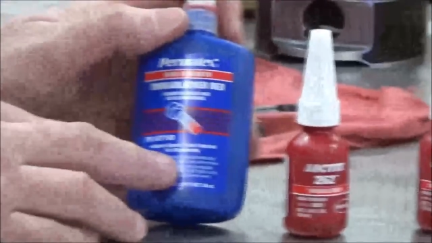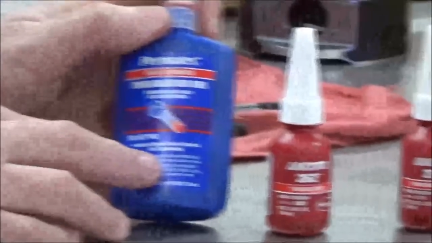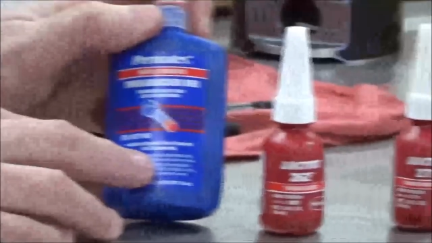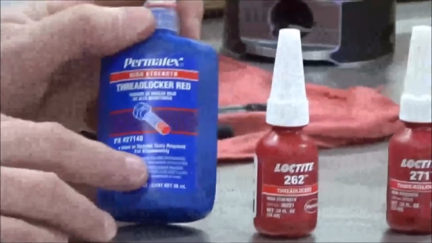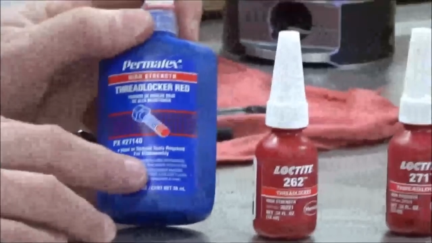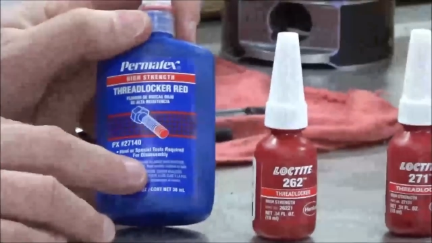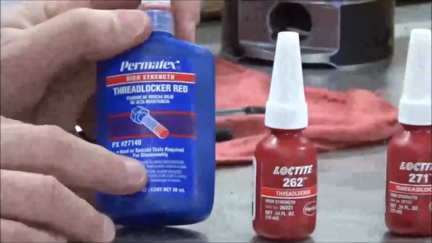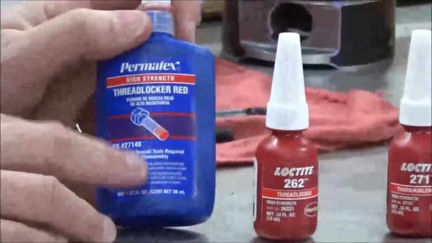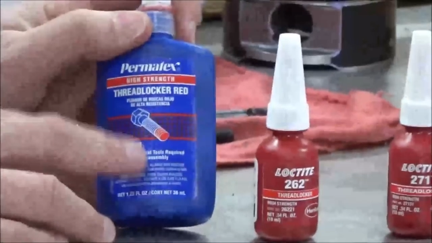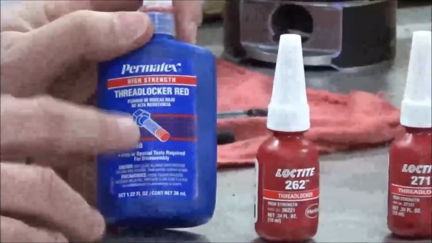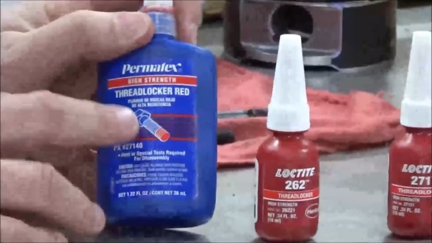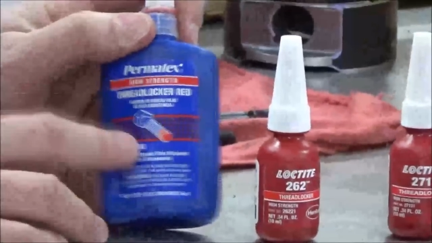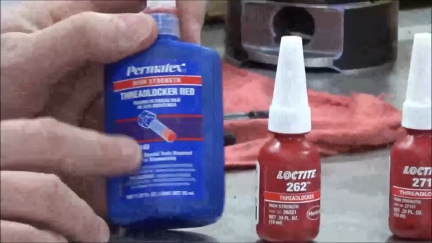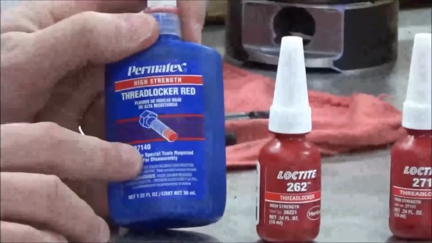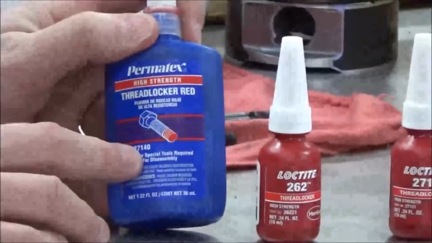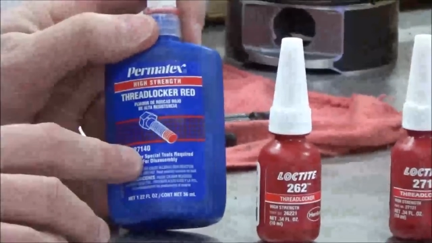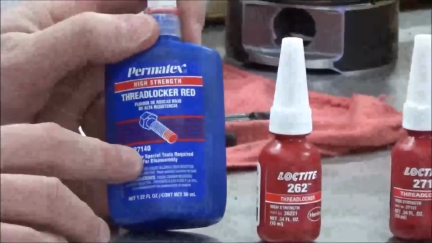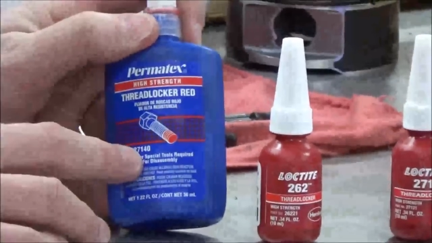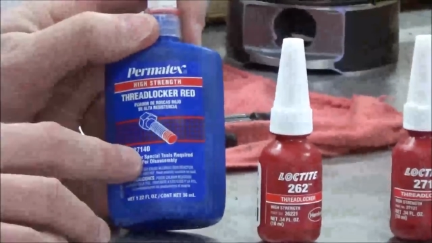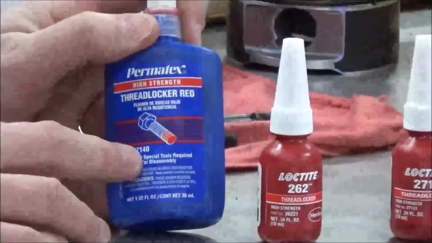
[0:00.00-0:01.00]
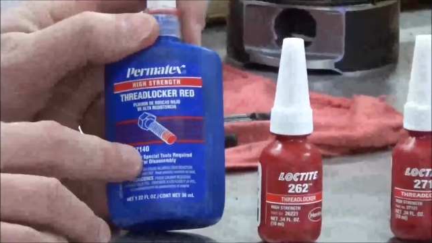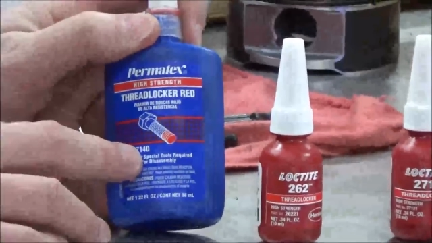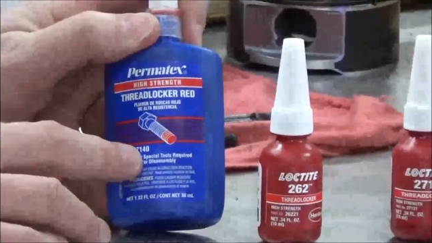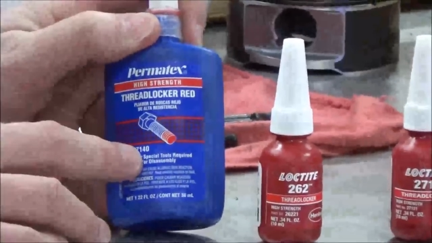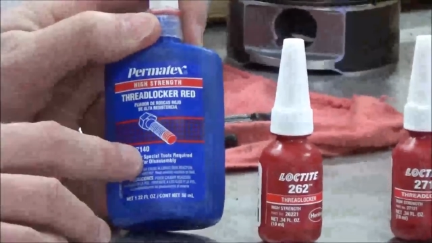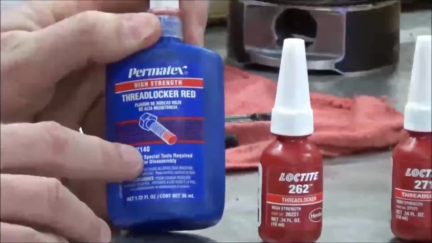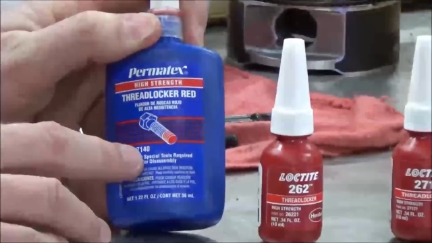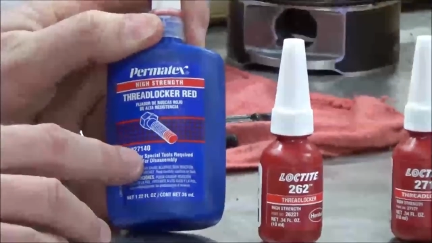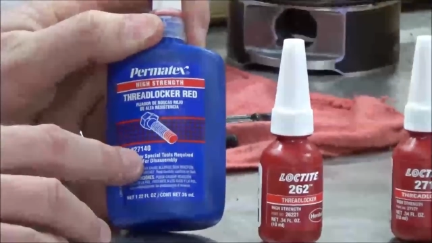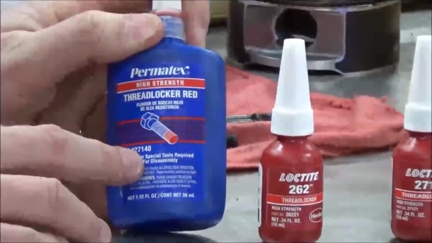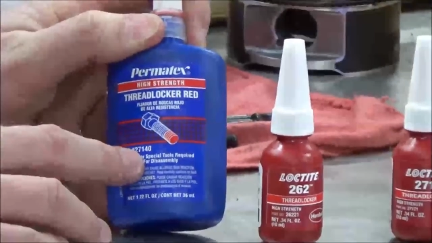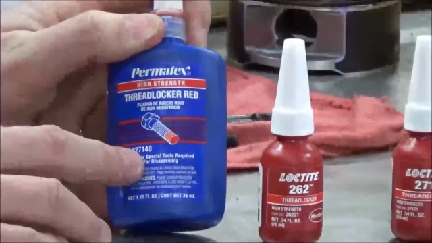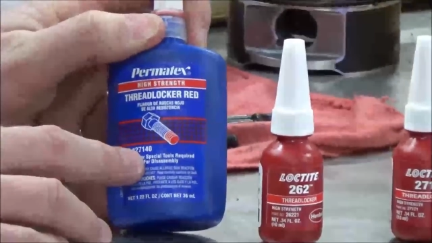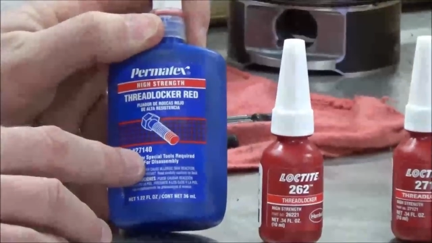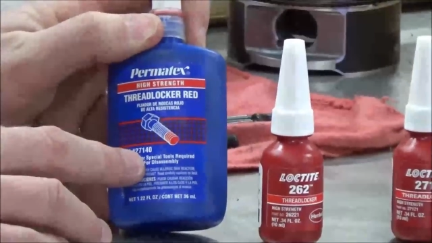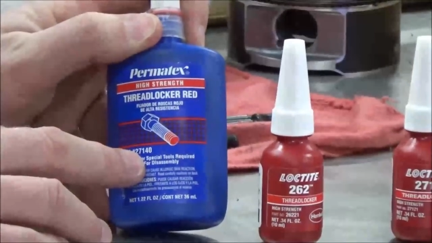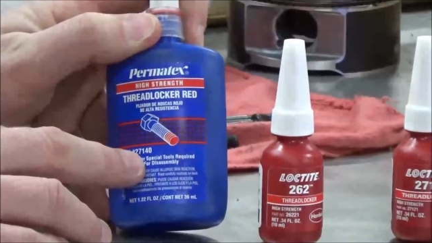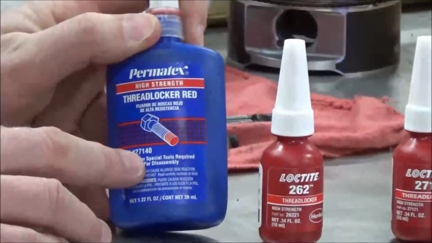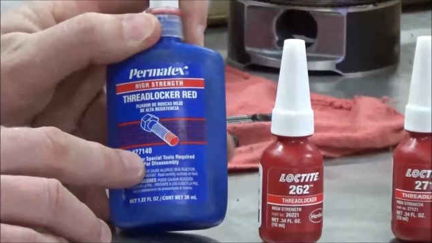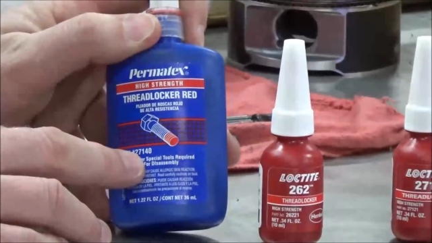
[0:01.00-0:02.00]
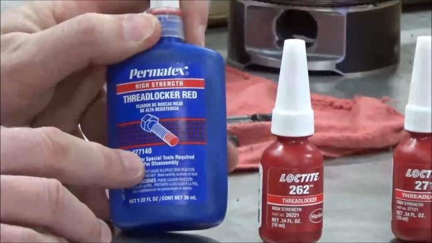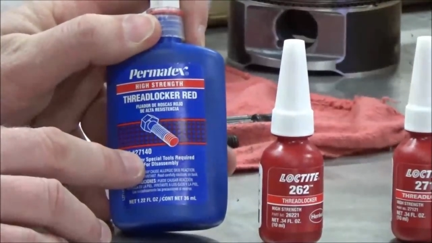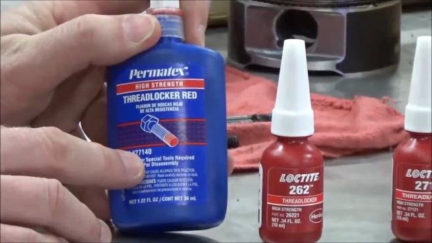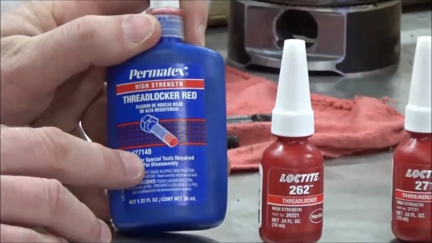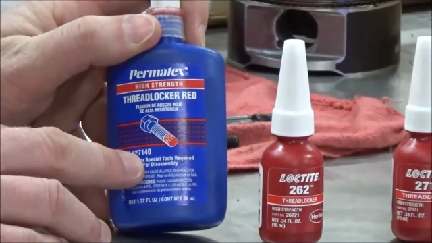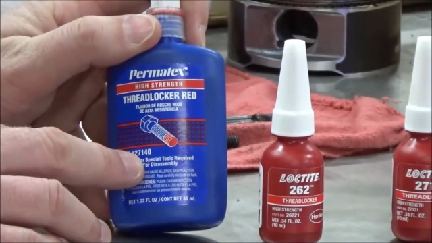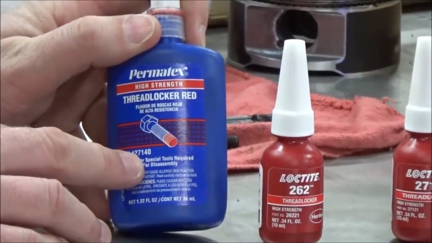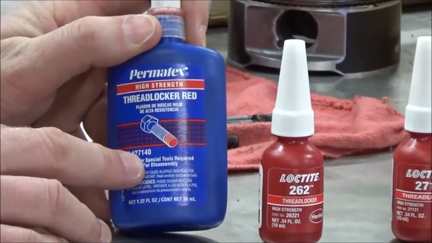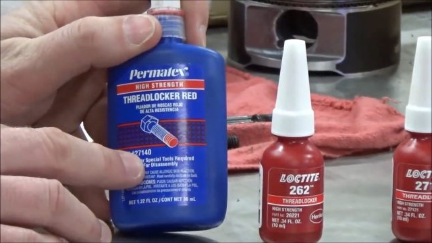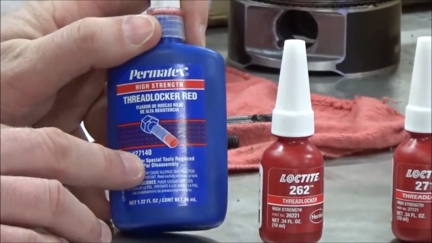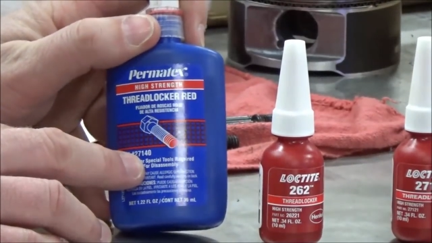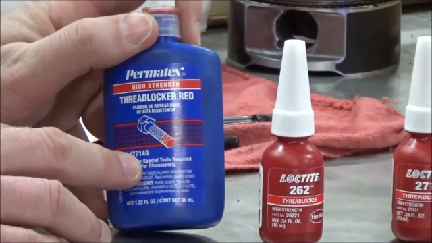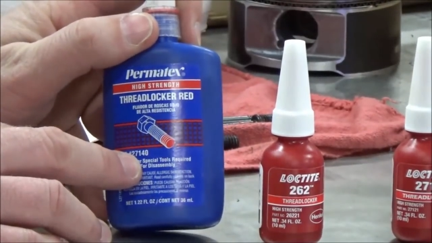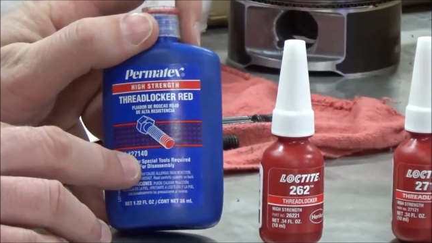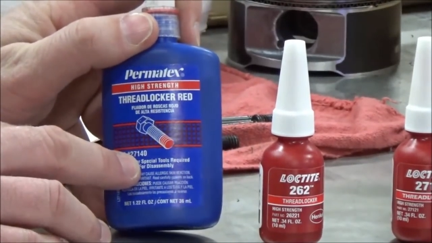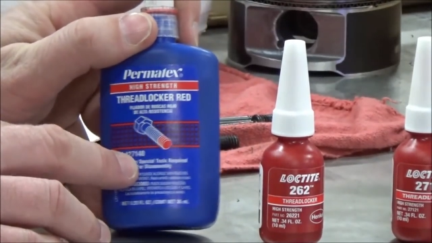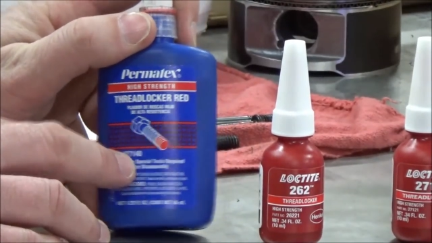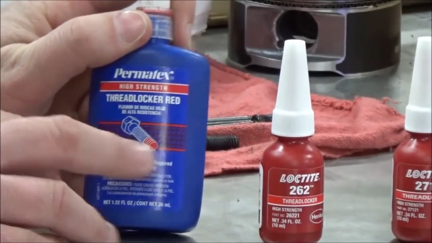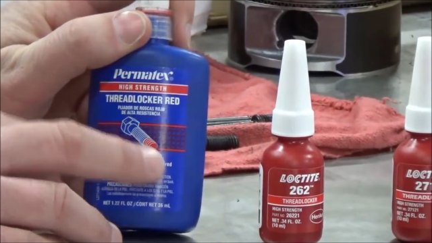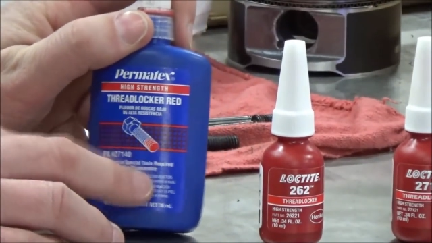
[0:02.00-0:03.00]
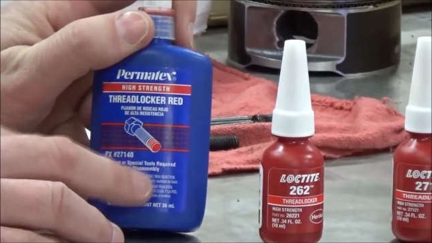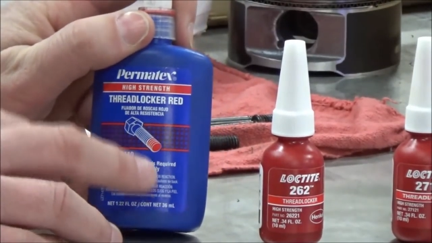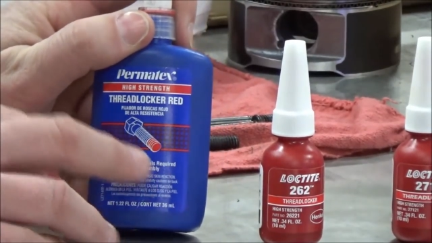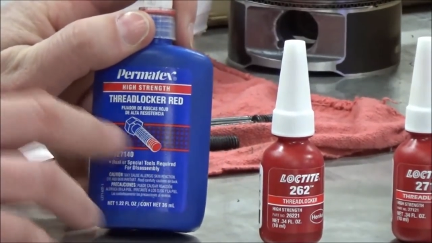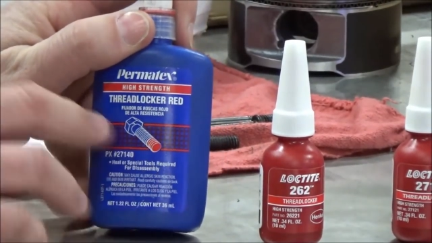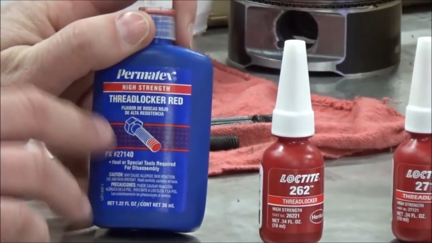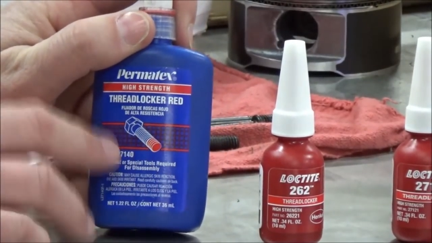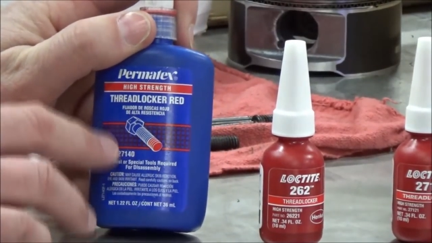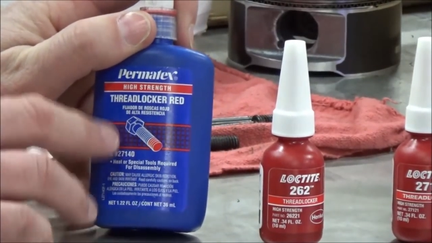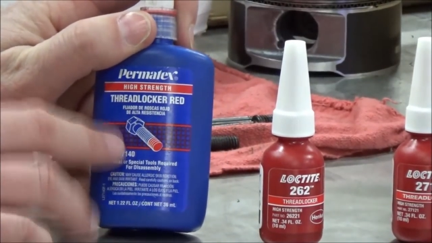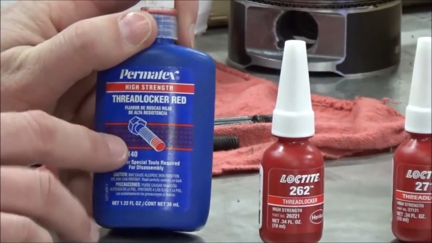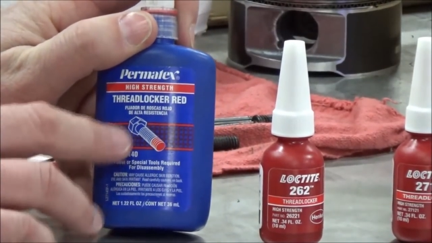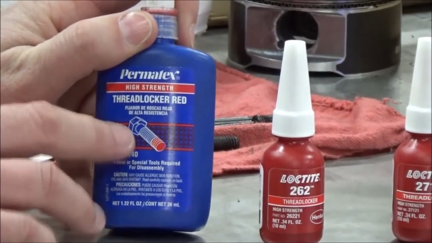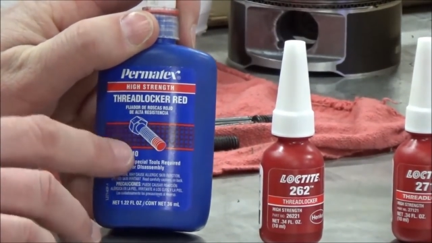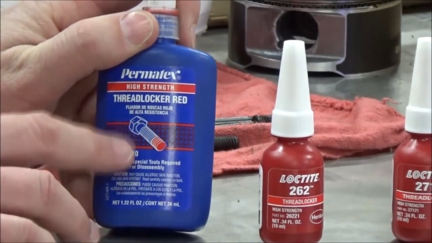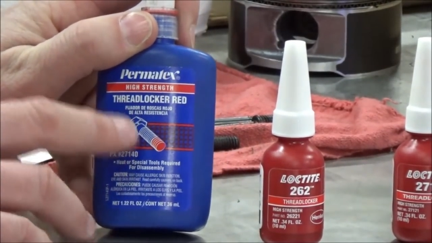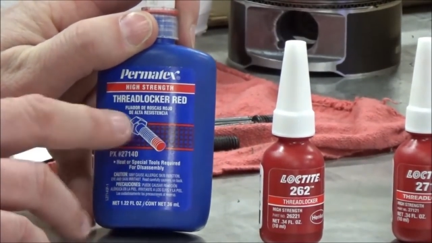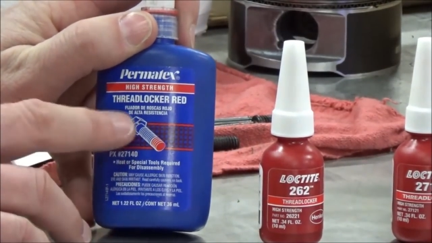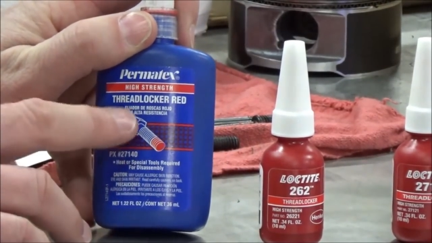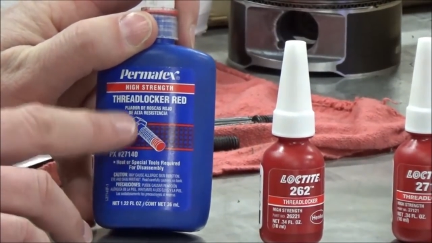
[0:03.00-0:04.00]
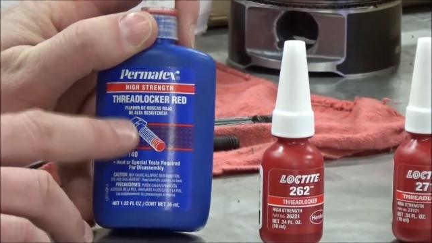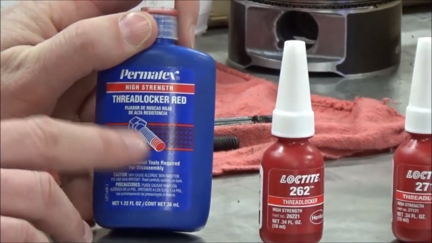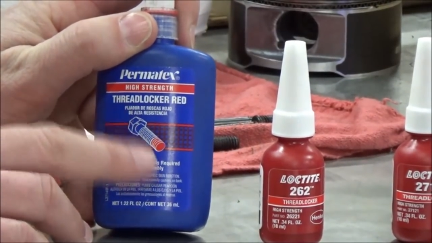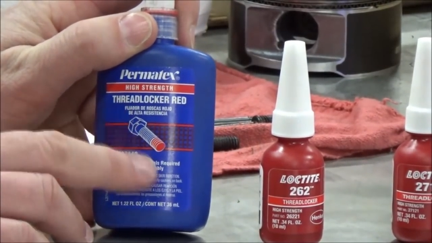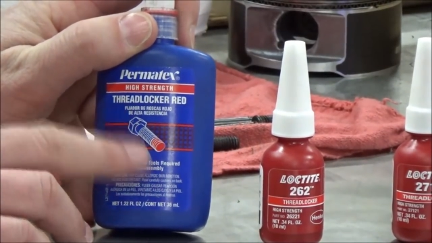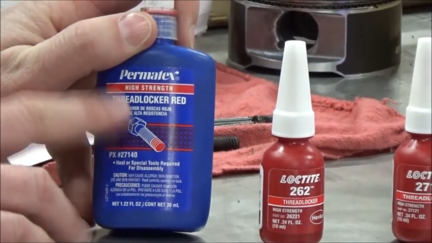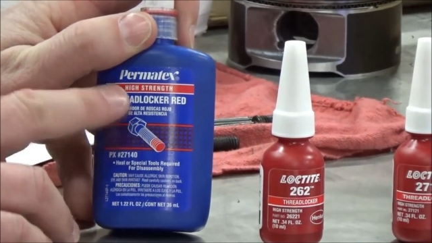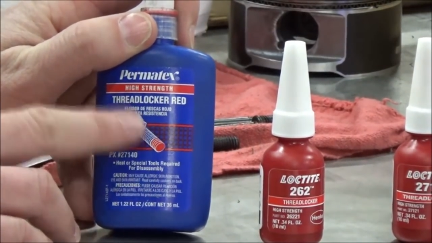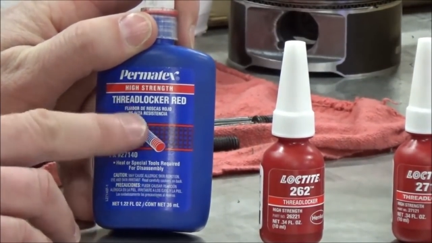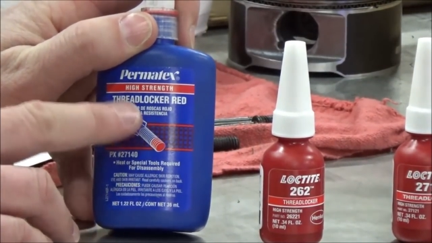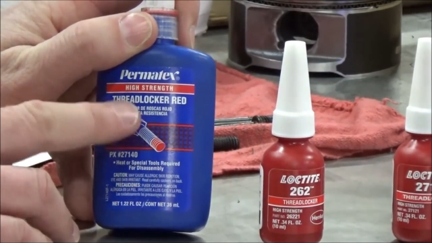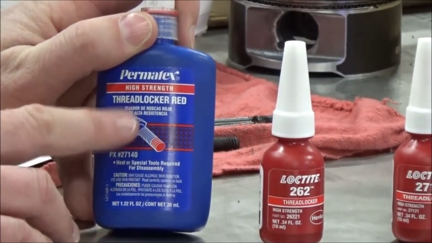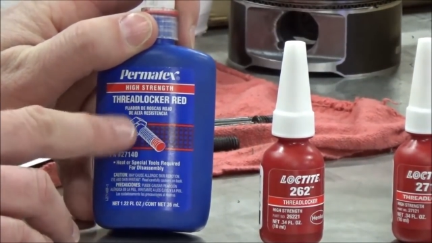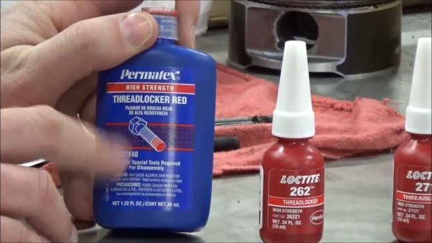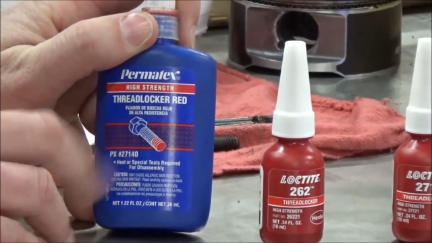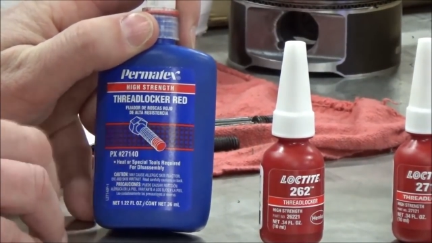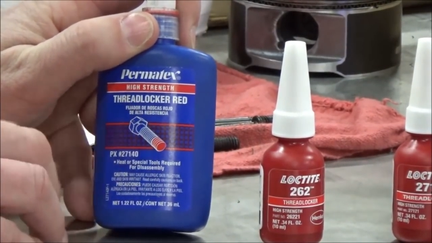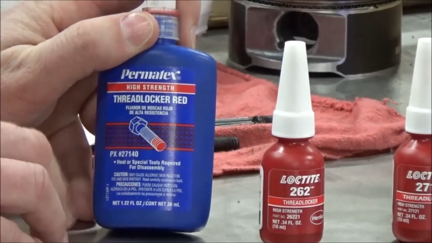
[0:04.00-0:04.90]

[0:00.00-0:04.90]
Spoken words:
No face is visible, so there are no lips to read.